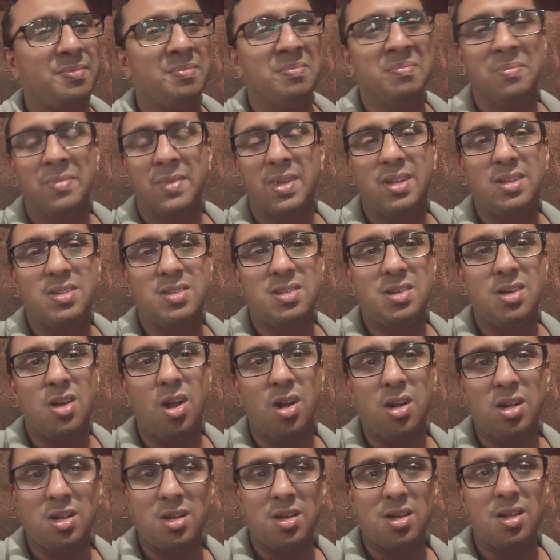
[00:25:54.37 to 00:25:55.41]
It's not.
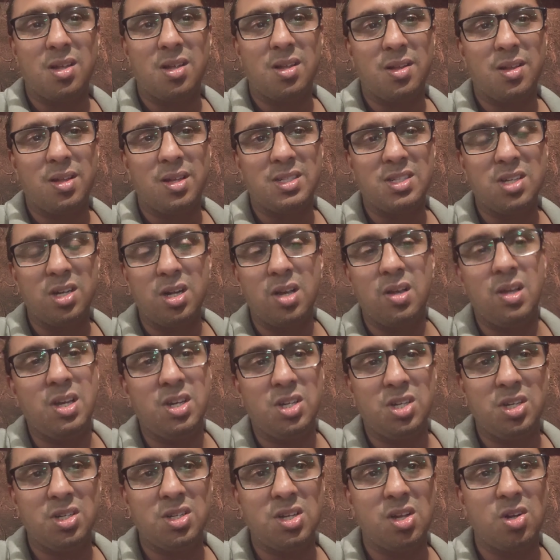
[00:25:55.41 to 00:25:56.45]
Certain
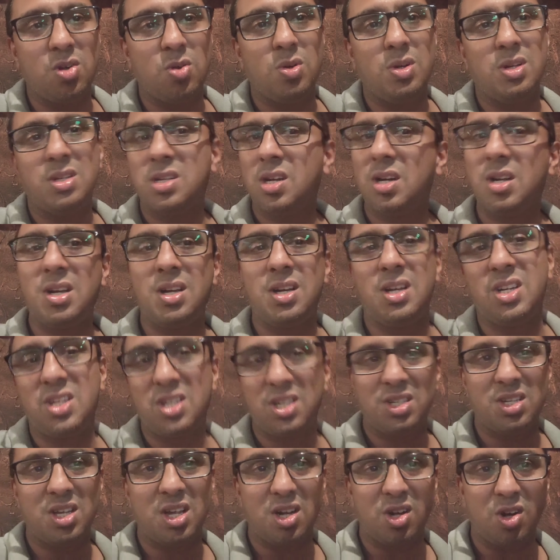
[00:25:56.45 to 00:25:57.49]
dishes are good. Certain dishes
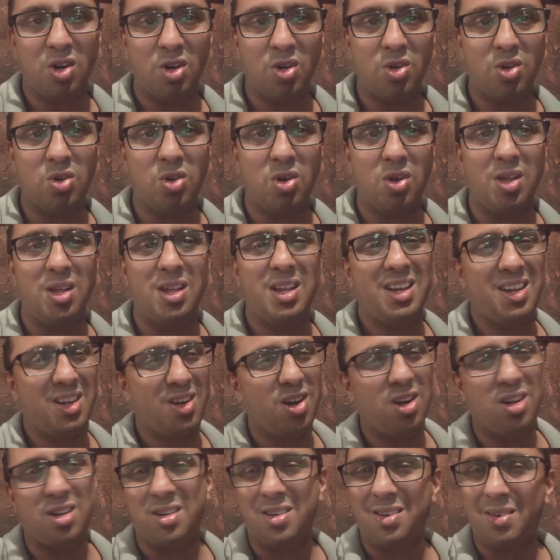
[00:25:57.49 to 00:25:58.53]
are not good. Not.
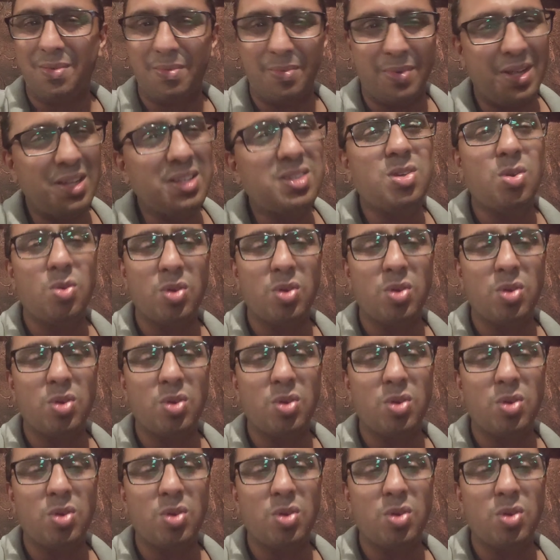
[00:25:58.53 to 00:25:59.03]
It's okay.